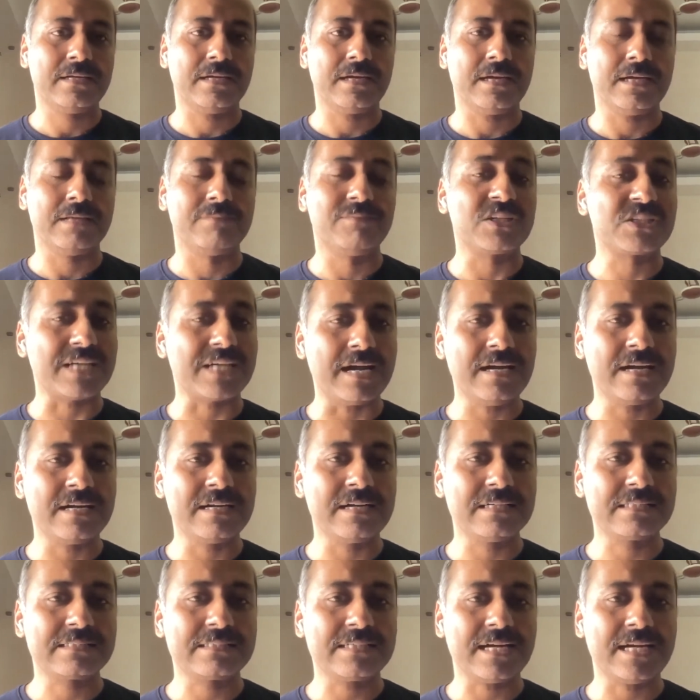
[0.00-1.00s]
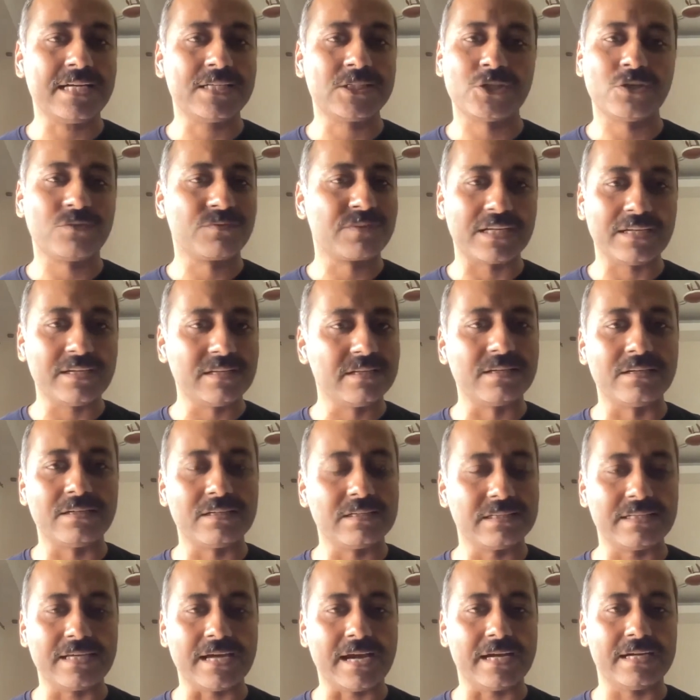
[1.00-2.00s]
If the child understands, you've really
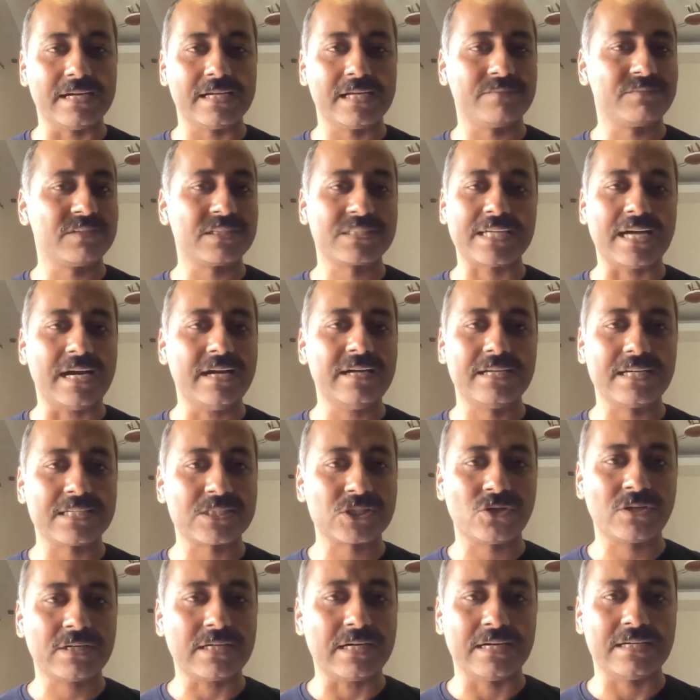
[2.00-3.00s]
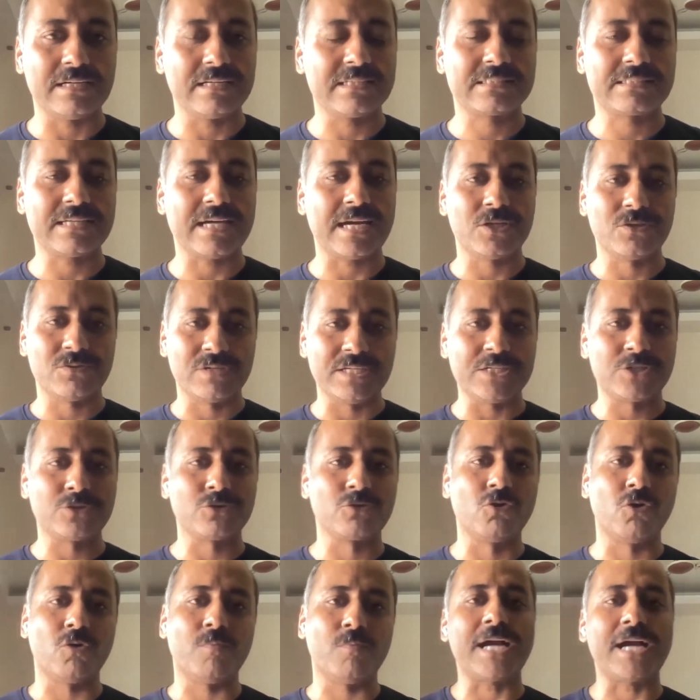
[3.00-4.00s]
learned the idea. If the child does not understand, you need to
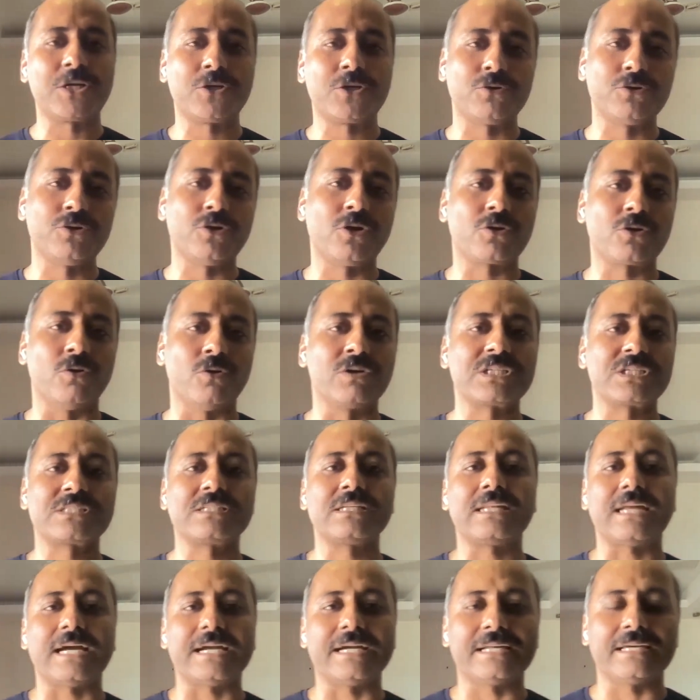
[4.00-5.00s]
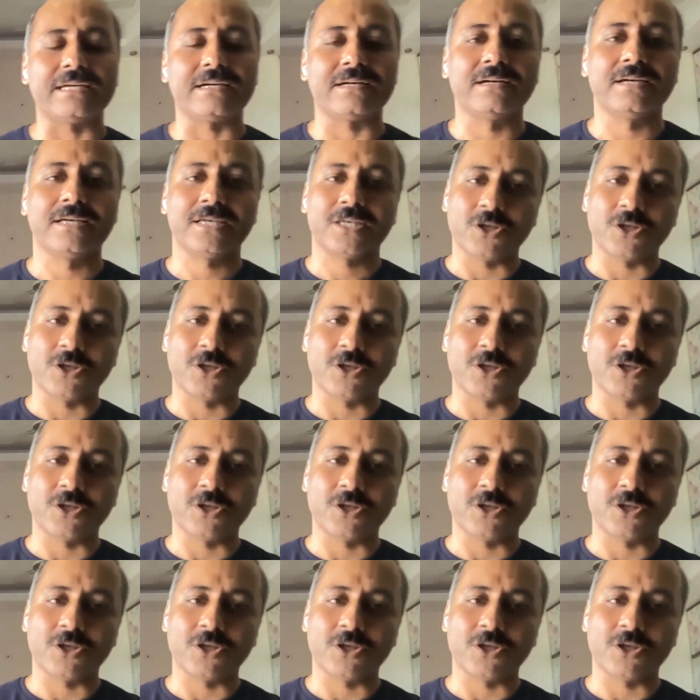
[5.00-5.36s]
go back to your original idea.